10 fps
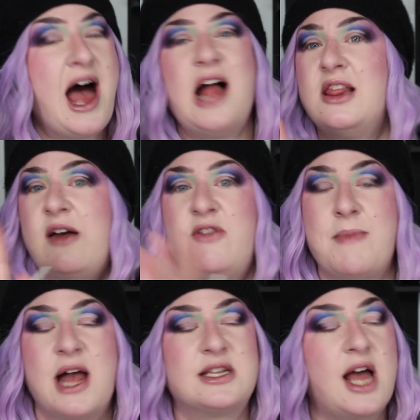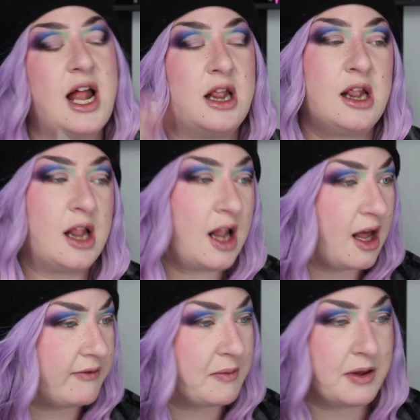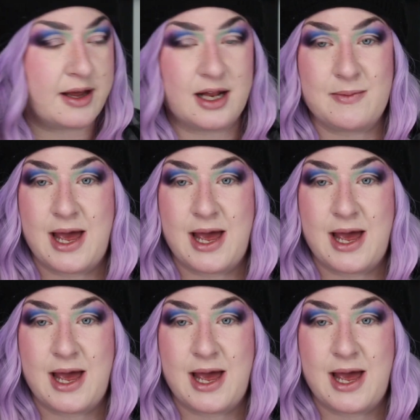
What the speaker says: I love the mattes. I love applying the